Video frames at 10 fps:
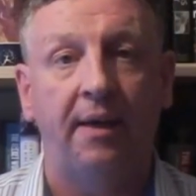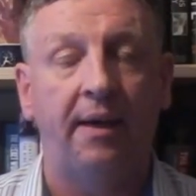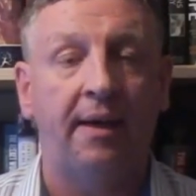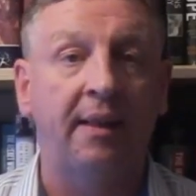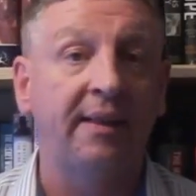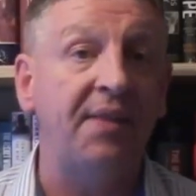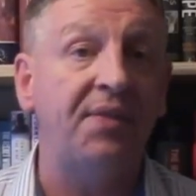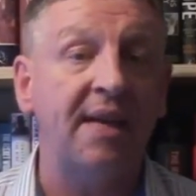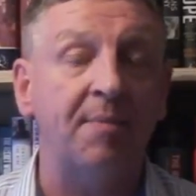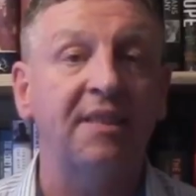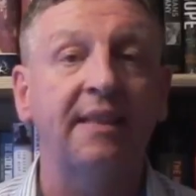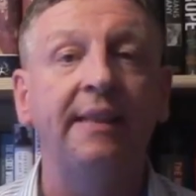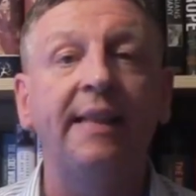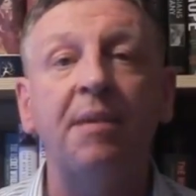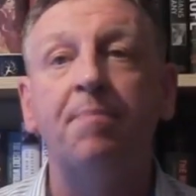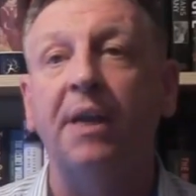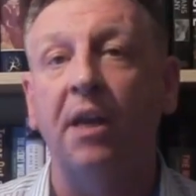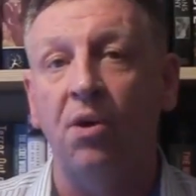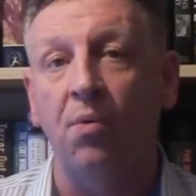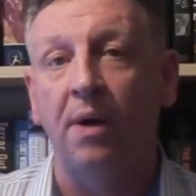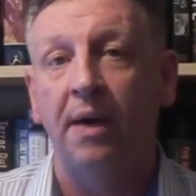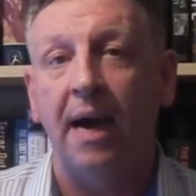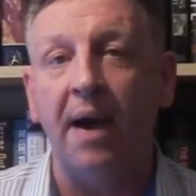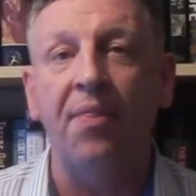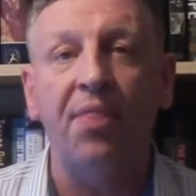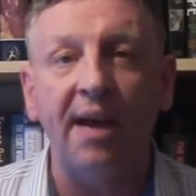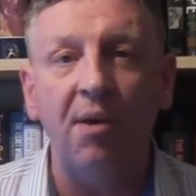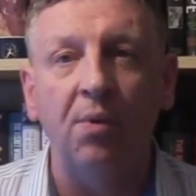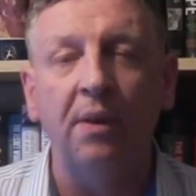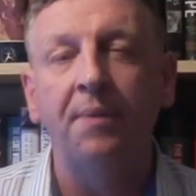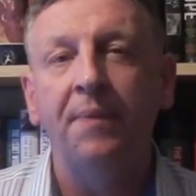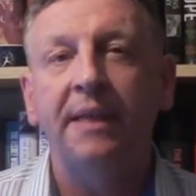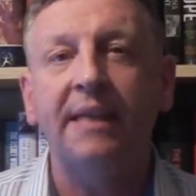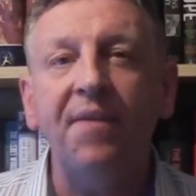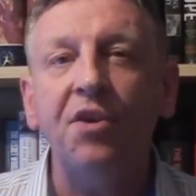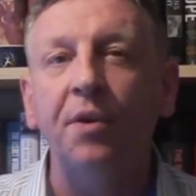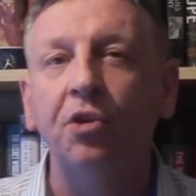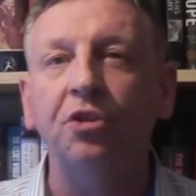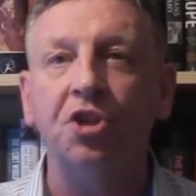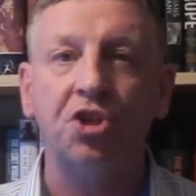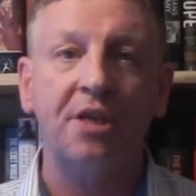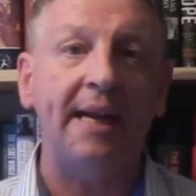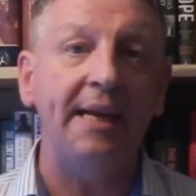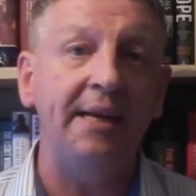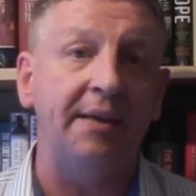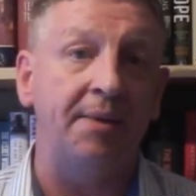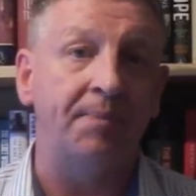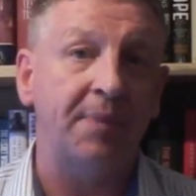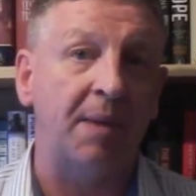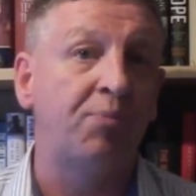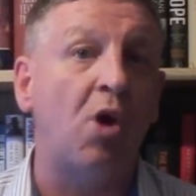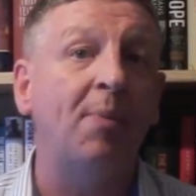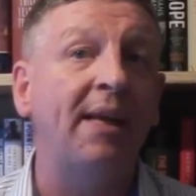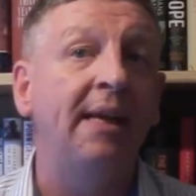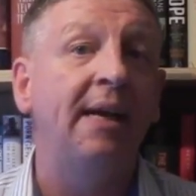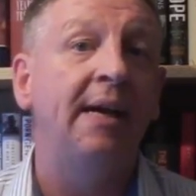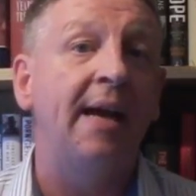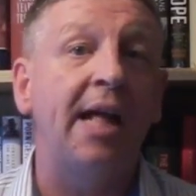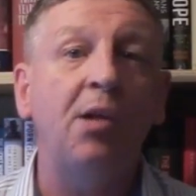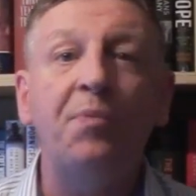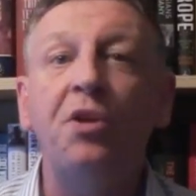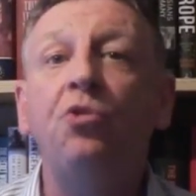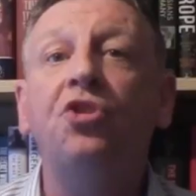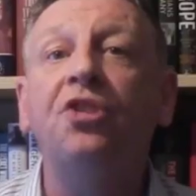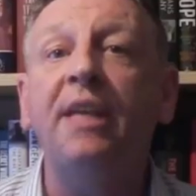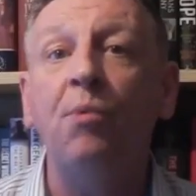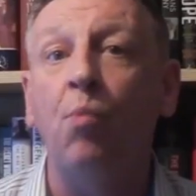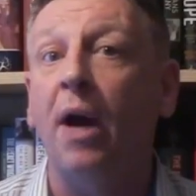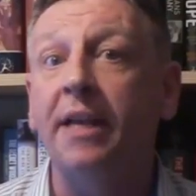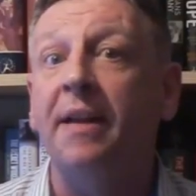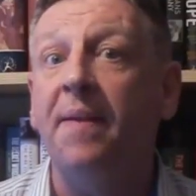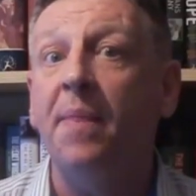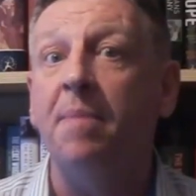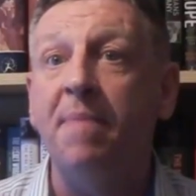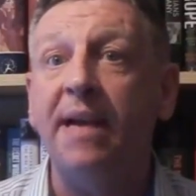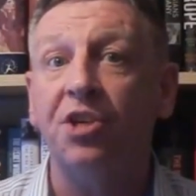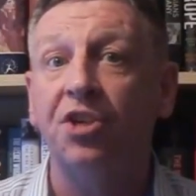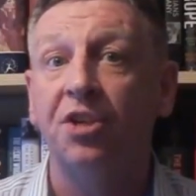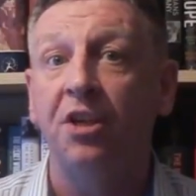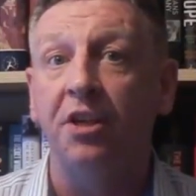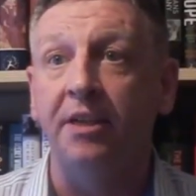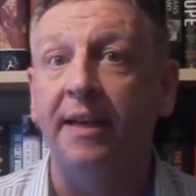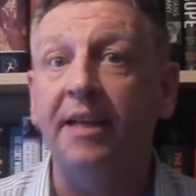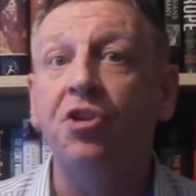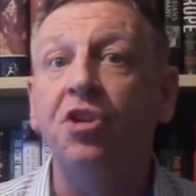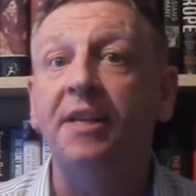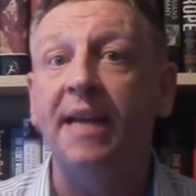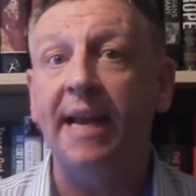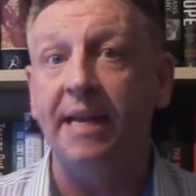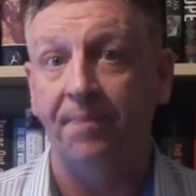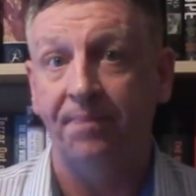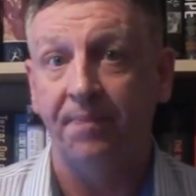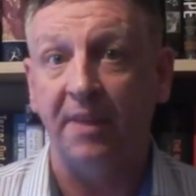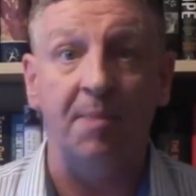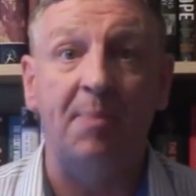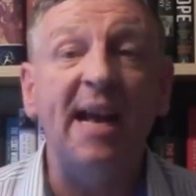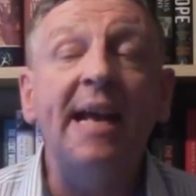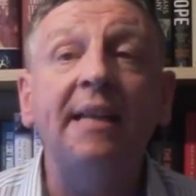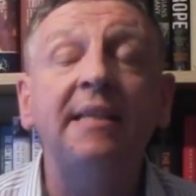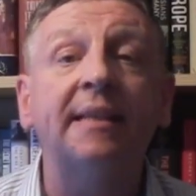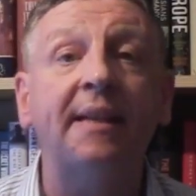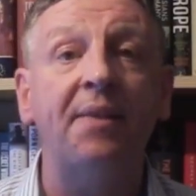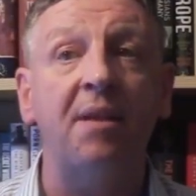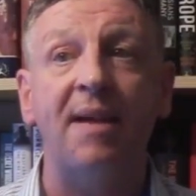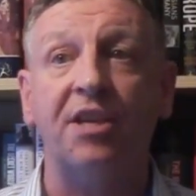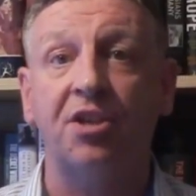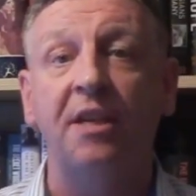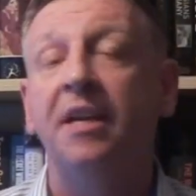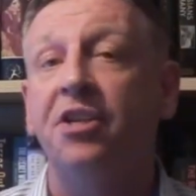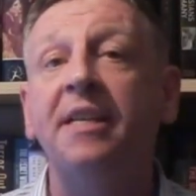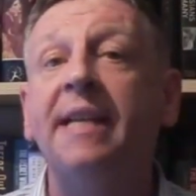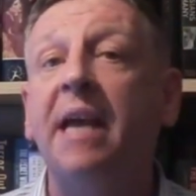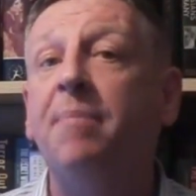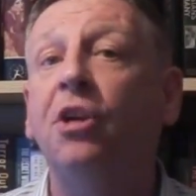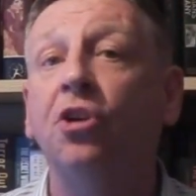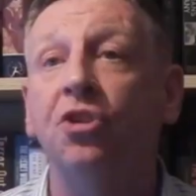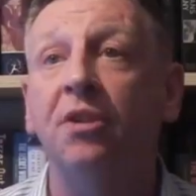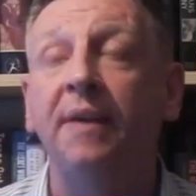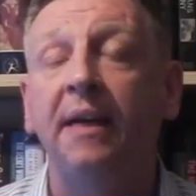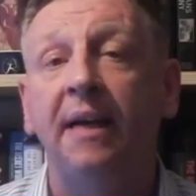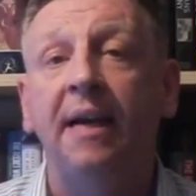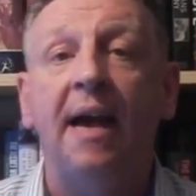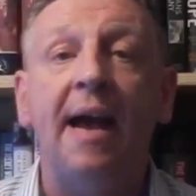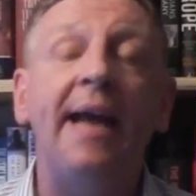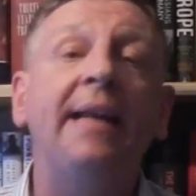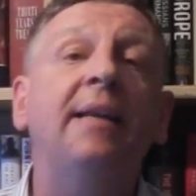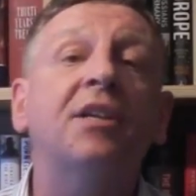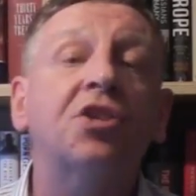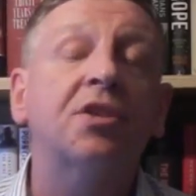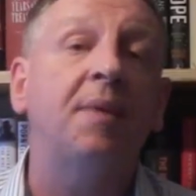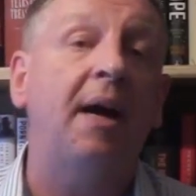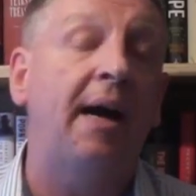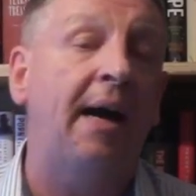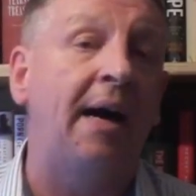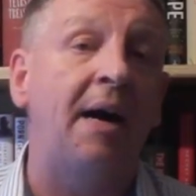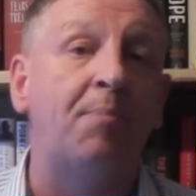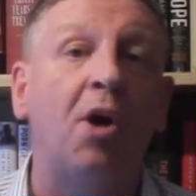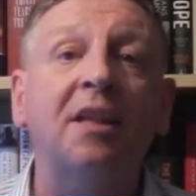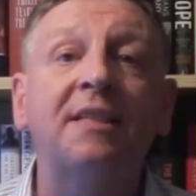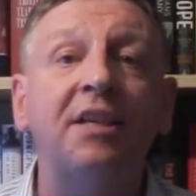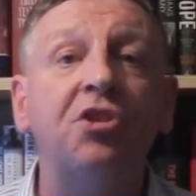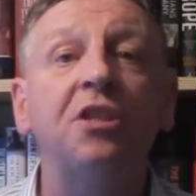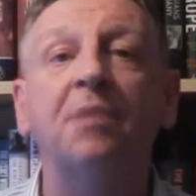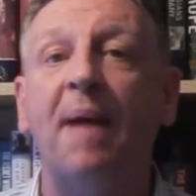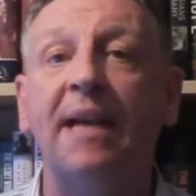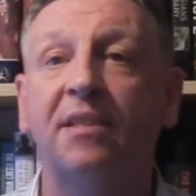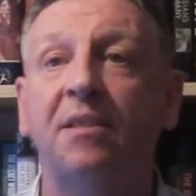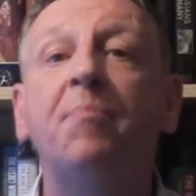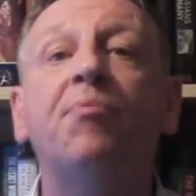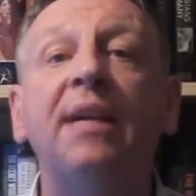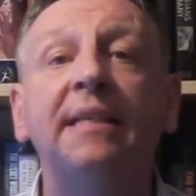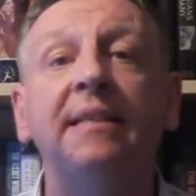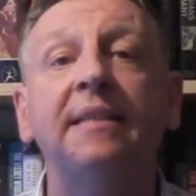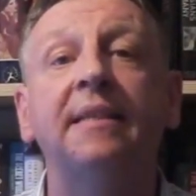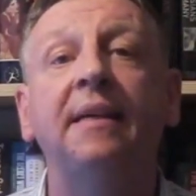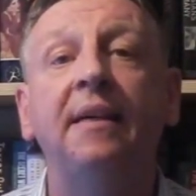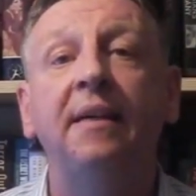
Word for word: Uh, I'll leave the Amazon link below and that will give you an understanding and probably help you see why you're in the mess you're in today. Your parents are in the mess today because of endless uh, politicians, past and present,